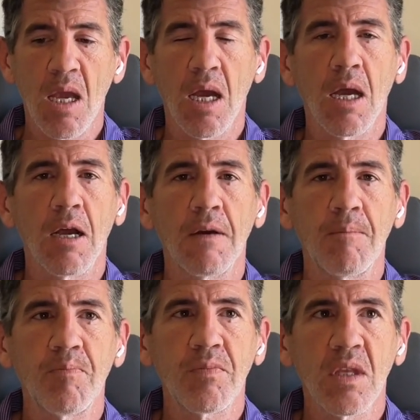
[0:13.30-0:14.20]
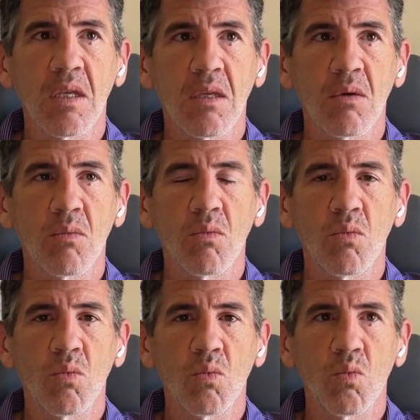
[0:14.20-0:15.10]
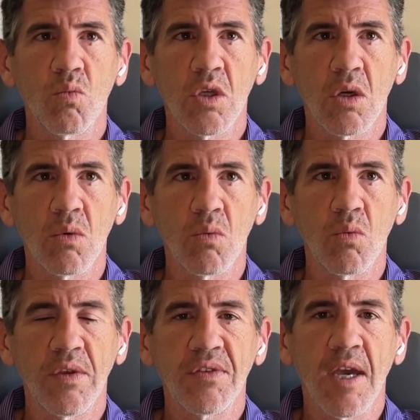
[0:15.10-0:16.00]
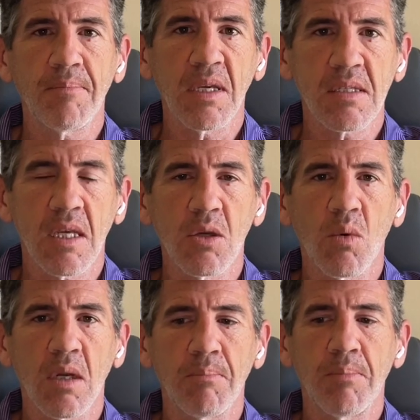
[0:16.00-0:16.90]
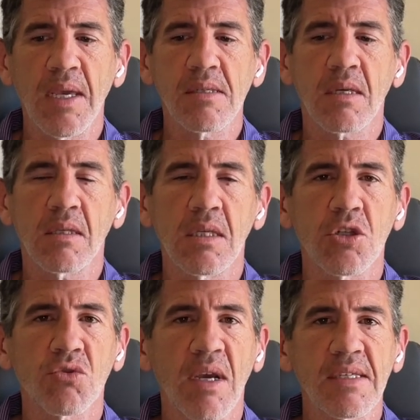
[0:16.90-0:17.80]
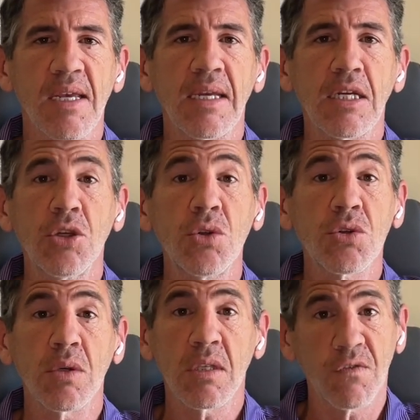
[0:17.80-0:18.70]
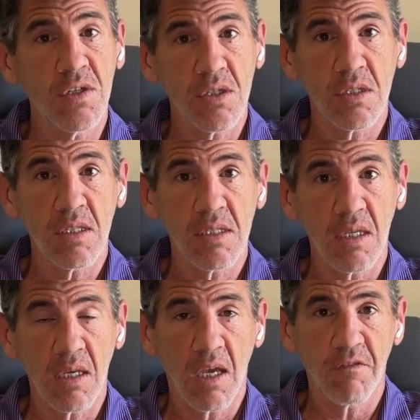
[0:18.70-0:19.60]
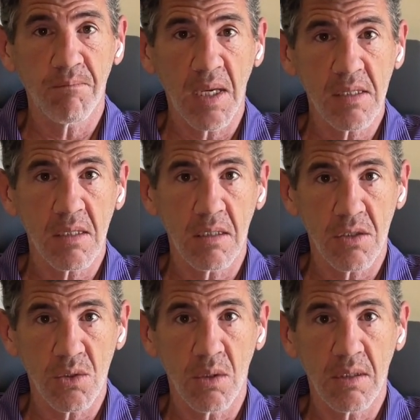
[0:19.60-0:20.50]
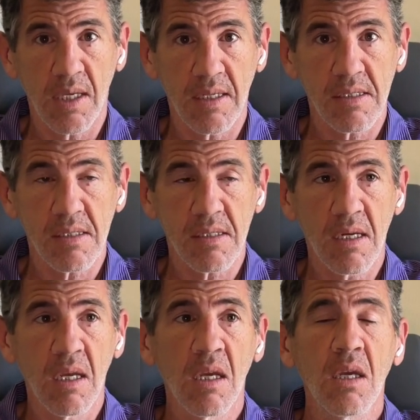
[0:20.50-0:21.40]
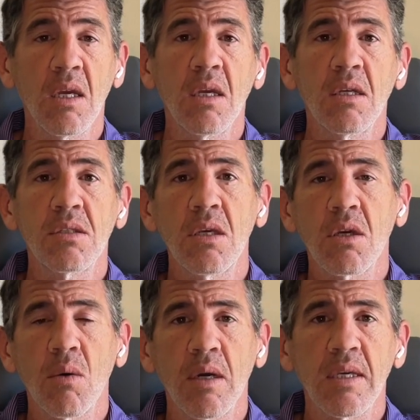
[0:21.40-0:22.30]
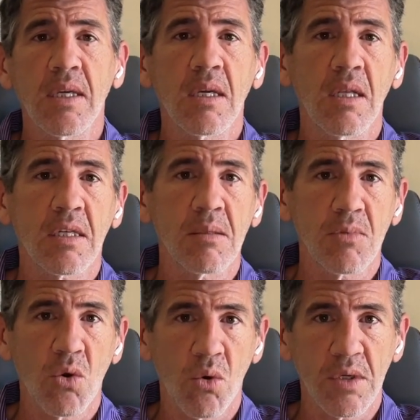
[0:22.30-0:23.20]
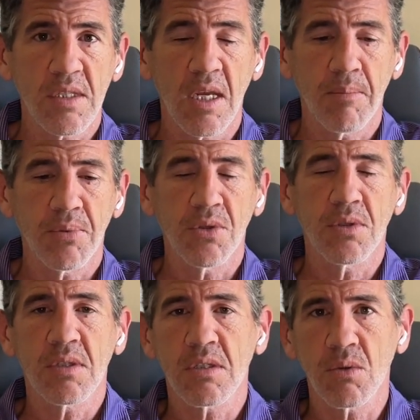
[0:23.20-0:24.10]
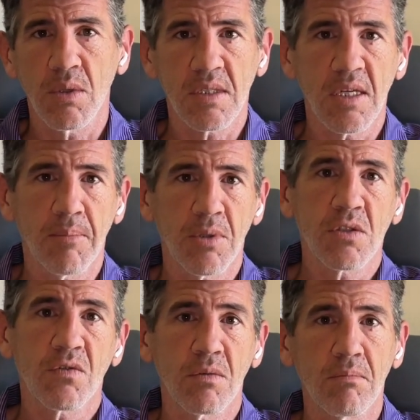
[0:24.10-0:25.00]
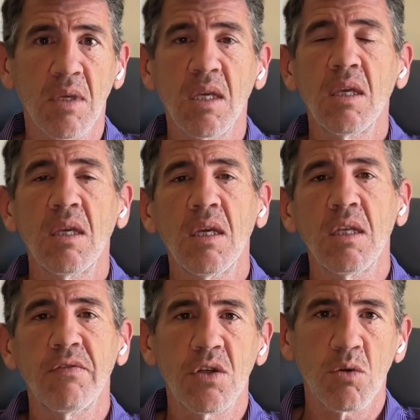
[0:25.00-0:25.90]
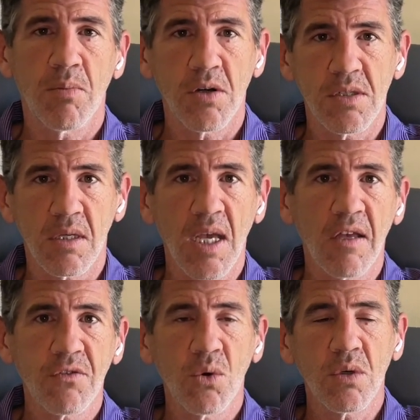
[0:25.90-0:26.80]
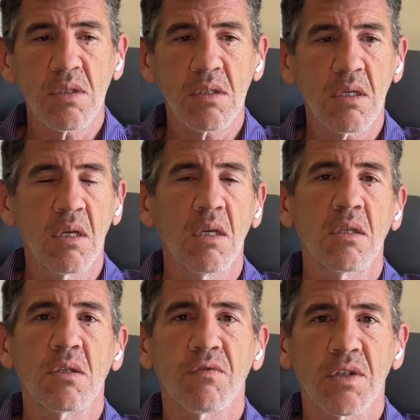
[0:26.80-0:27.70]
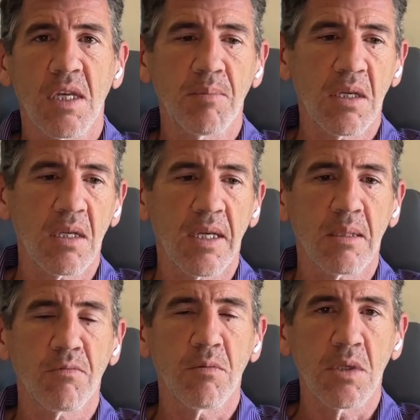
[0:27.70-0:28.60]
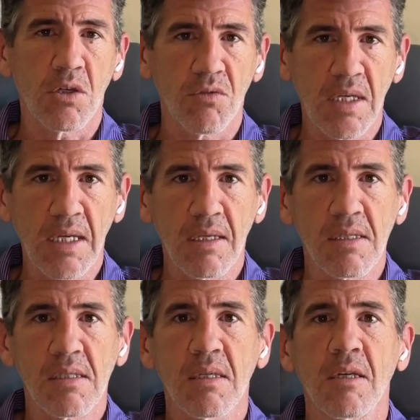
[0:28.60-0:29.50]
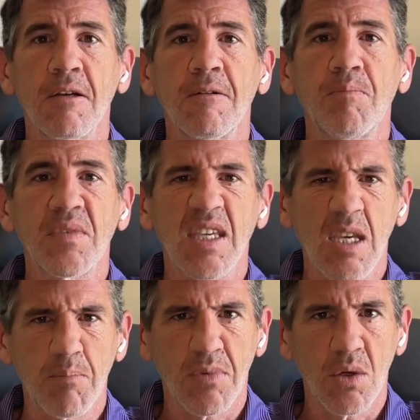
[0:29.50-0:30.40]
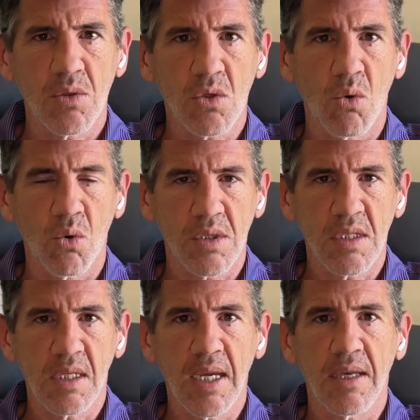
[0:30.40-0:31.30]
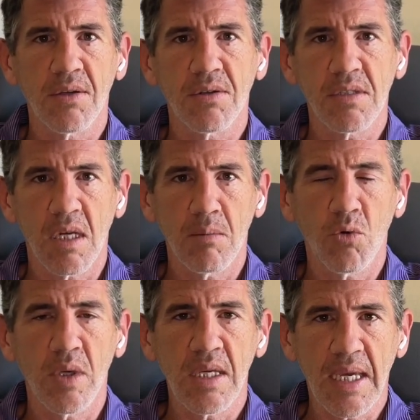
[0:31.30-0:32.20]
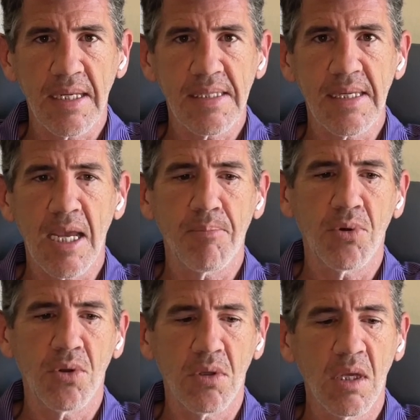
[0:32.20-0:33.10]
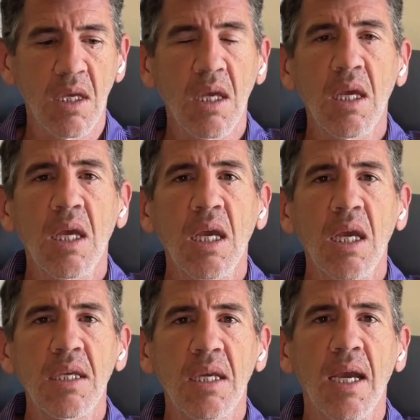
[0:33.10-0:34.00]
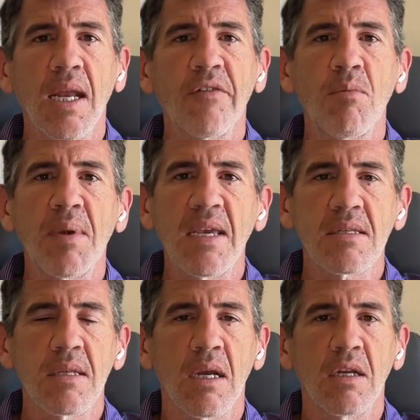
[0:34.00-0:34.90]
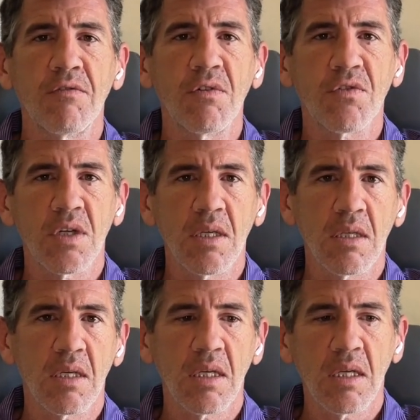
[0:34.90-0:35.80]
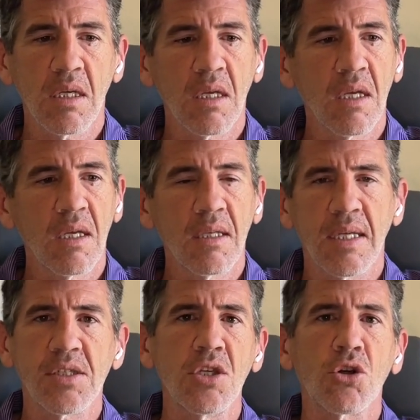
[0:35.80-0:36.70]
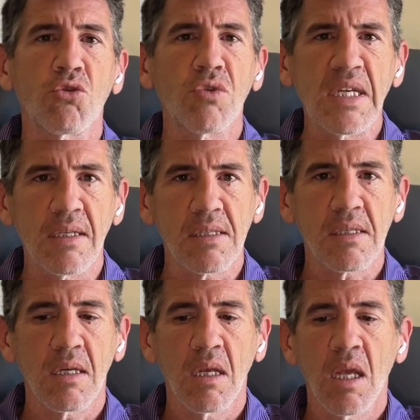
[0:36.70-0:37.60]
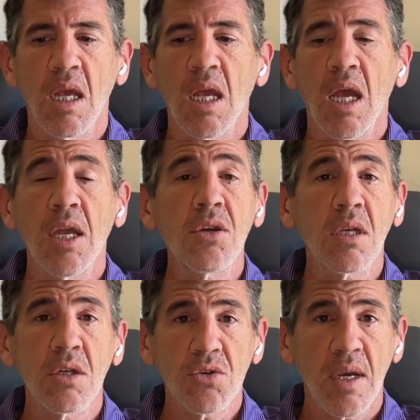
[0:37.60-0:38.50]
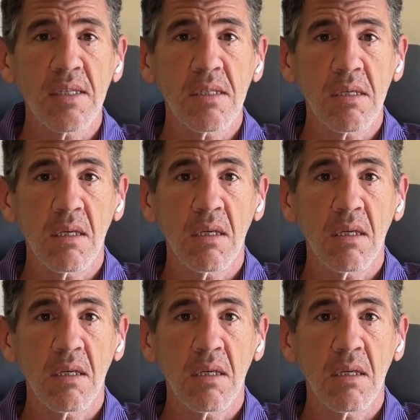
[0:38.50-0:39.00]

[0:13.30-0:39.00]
Um, with that being said, you want to basically address any nutrient deficiencies that you have based on your soil tests. So you go out, you collect some core samples, soil samples from individual parts of your golf course. So for example, you collect them from your greens, keep those cores together, send them away, you get a sample, and you kind of have a baseline of the fertility that's in your greens. And you can address,